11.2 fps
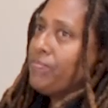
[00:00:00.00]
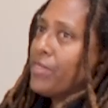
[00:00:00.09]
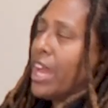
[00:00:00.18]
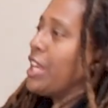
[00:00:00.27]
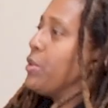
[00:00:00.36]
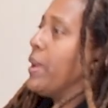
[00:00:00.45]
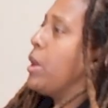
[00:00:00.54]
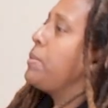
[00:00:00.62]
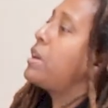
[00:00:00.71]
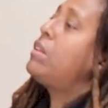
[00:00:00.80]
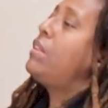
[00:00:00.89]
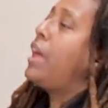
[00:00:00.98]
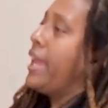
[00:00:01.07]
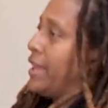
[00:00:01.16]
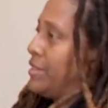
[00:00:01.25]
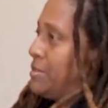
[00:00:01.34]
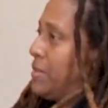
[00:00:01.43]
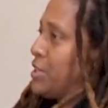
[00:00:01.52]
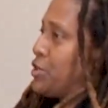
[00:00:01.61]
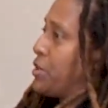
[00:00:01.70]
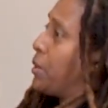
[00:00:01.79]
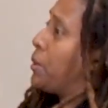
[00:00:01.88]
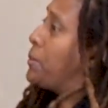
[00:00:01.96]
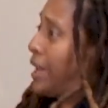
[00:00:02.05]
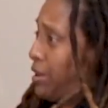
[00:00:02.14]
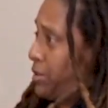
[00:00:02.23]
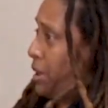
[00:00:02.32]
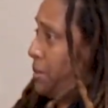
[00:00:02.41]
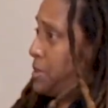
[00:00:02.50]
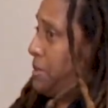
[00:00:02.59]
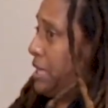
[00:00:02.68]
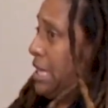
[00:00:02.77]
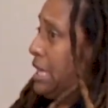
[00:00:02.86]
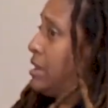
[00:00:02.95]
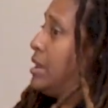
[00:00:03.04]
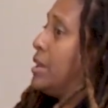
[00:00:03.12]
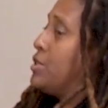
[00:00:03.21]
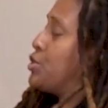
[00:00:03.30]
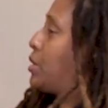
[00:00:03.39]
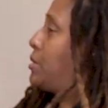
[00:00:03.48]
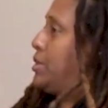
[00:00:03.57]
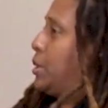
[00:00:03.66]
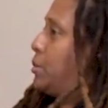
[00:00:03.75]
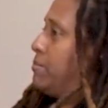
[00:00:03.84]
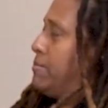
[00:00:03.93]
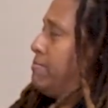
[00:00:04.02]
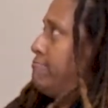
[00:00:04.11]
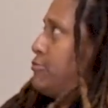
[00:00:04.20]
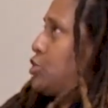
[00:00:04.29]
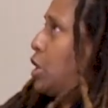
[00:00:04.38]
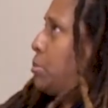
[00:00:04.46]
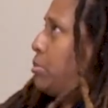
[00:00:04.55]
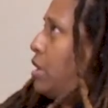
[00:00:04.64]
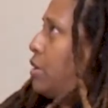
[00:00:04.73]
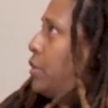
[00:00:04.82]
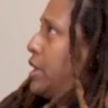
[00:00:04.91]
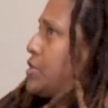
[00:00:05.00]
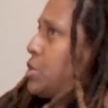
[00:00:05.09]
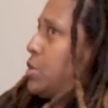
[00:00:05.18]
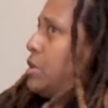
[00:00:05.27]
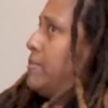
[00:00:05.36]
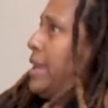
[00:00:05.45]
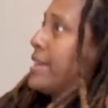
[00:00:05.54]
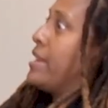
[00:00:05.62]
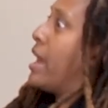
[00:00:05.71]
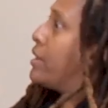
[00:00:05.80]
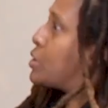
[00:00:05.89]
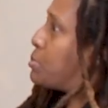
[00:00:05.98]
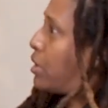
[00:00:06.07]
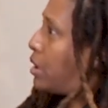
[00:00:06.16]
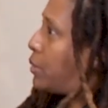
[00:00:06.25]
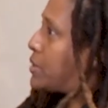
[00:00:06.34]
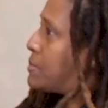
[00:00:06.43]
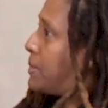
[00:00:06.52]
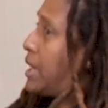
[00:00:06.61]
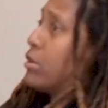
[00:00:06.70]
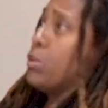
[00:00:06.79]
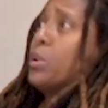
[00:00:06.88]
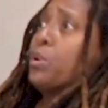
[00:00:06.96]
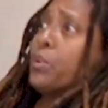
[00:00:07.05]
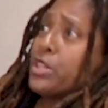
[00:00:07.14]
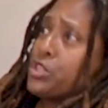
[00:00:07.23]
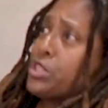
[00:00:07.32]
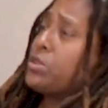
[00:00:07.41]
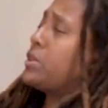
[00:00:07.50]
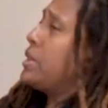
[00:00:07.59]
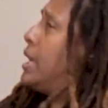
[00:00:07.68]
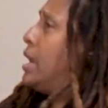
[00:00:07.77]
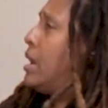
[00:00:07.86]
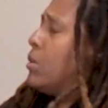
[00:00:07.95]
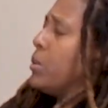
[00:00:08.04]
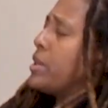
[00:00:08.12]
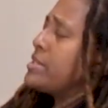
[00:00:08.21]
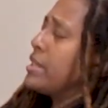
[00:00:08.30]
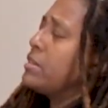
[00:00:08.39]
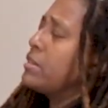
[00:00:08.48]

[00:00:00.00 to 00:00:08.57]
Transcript: How do you help a client measure their own outcomes, meaning chart, chart progress or acknowledge progress made or regression, or what does that